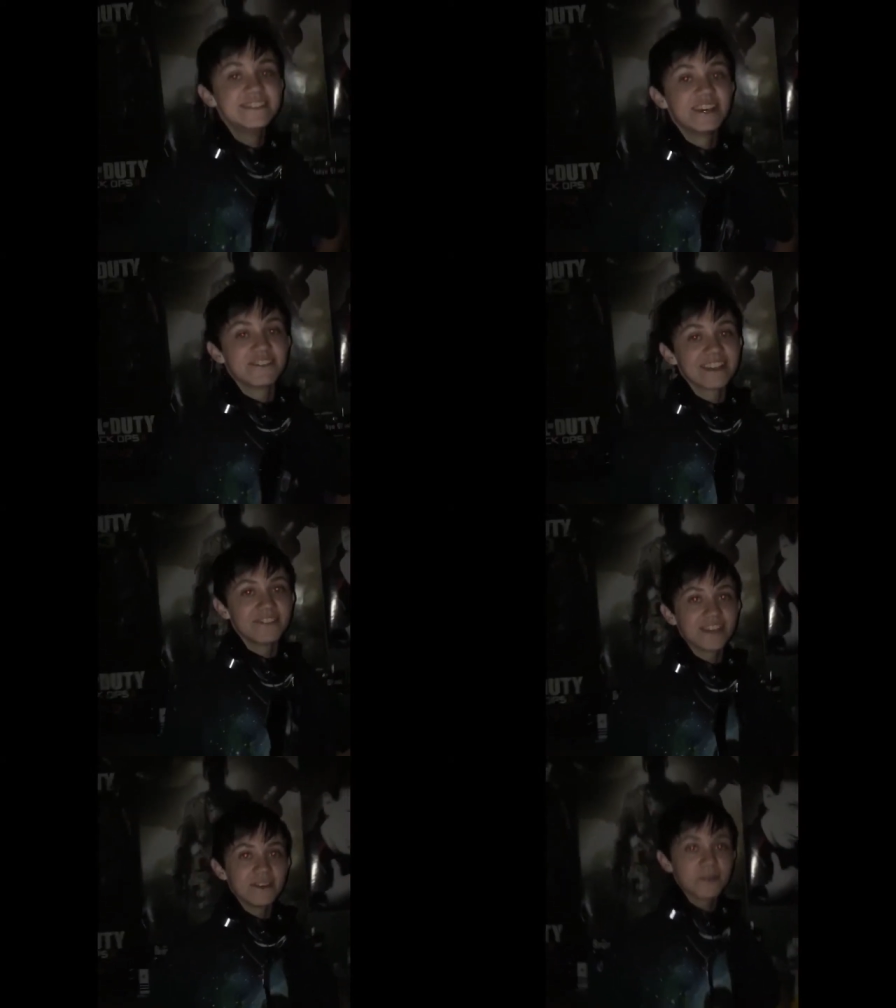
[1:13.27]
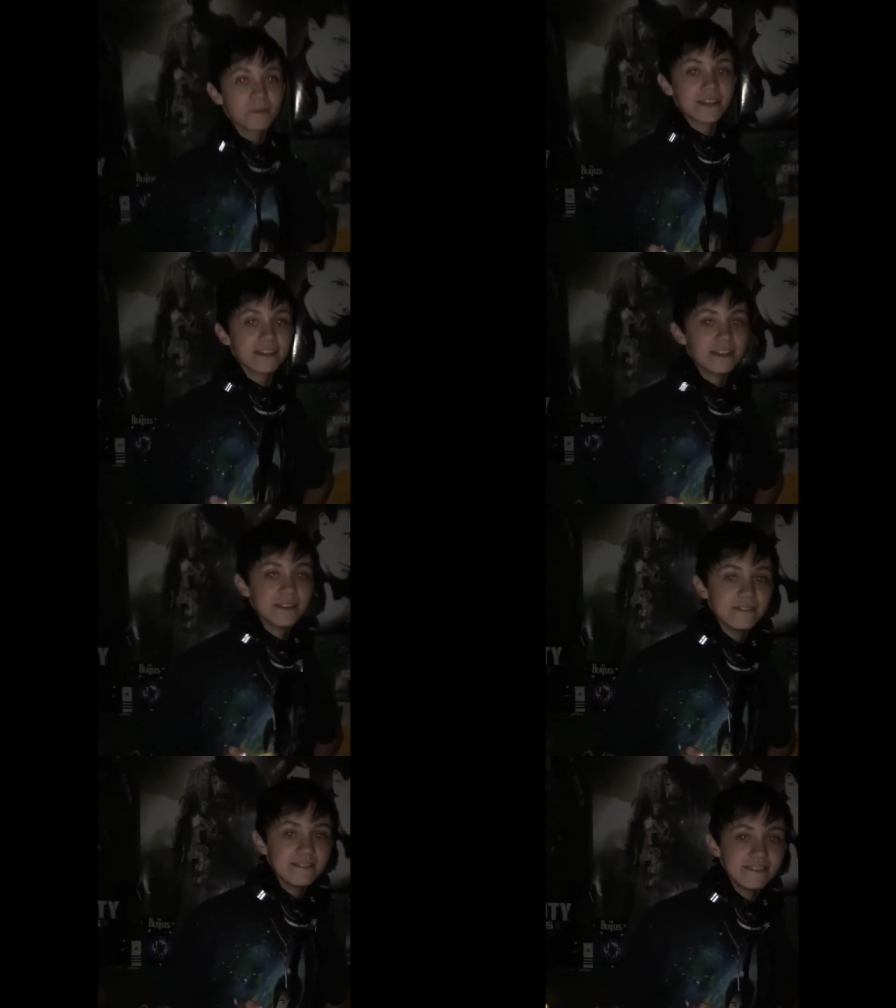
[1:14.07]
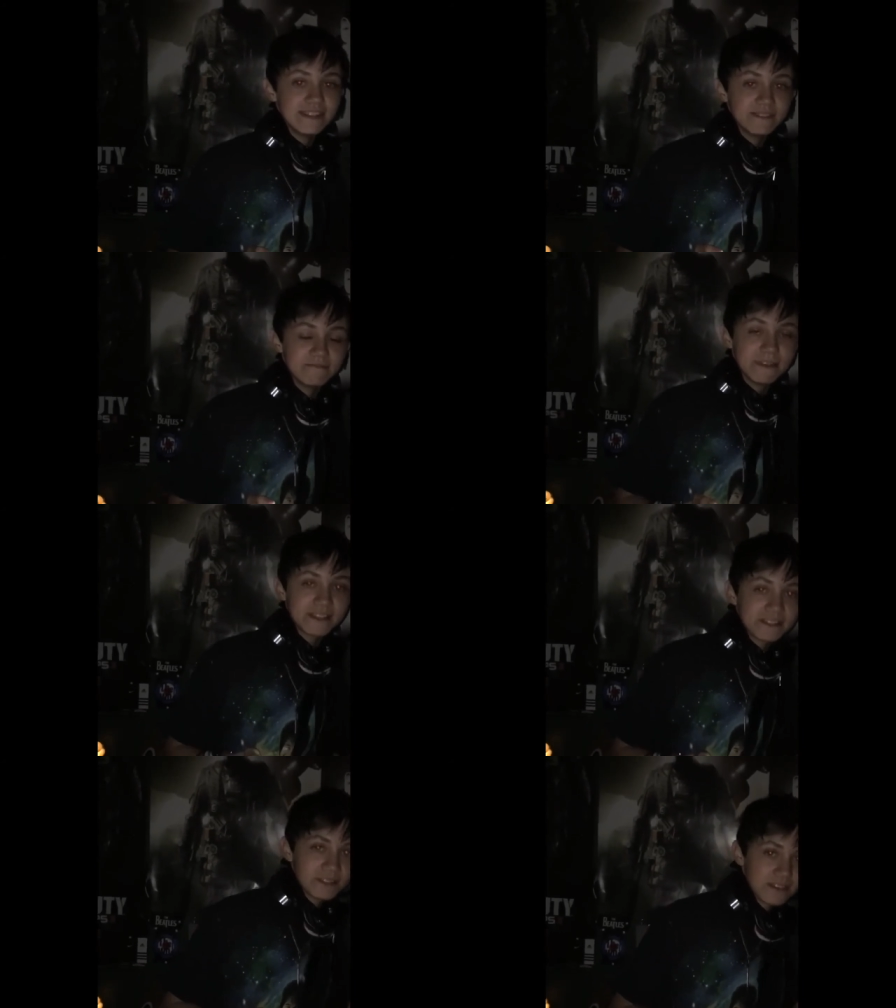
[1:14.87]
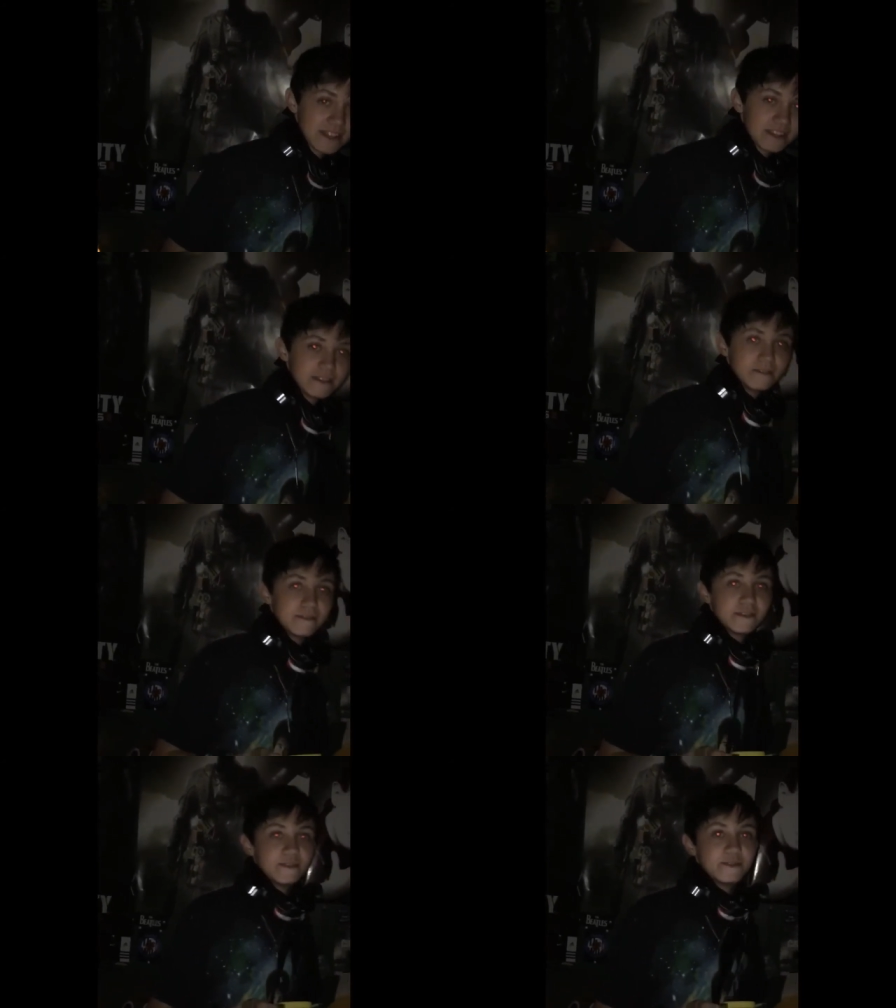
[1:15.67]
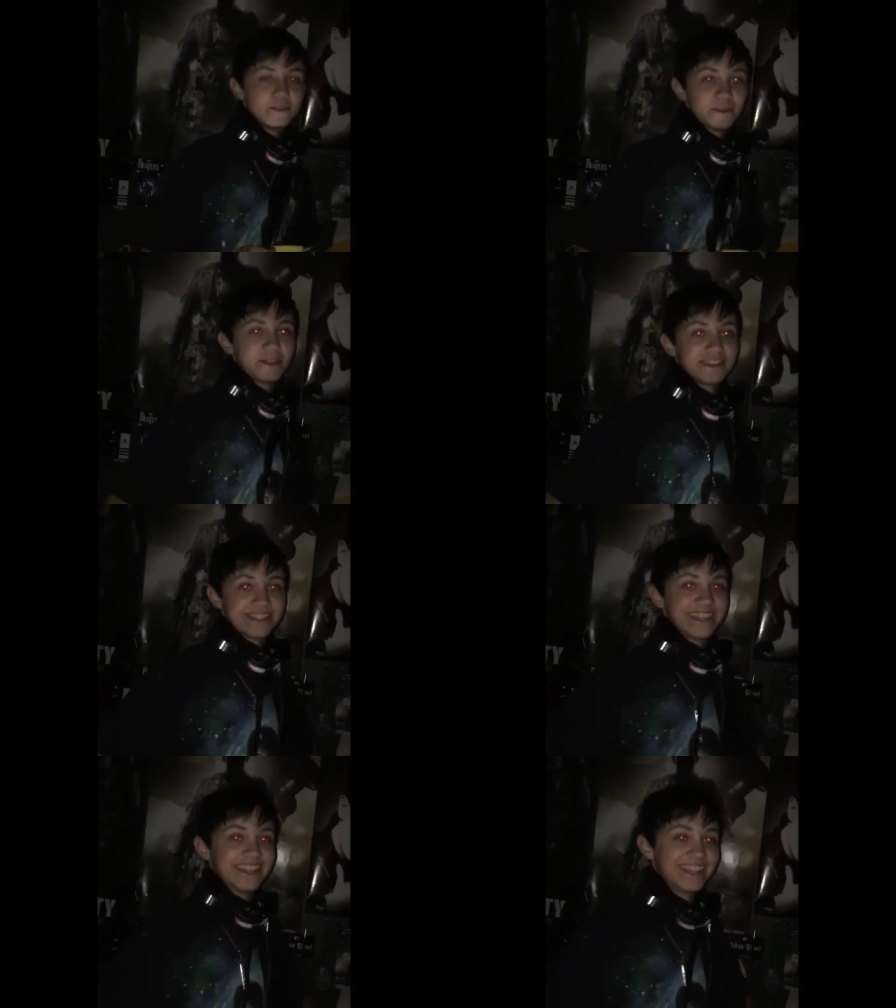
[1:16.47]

no, we, we, gotta make make, uh, make sure like a drawer is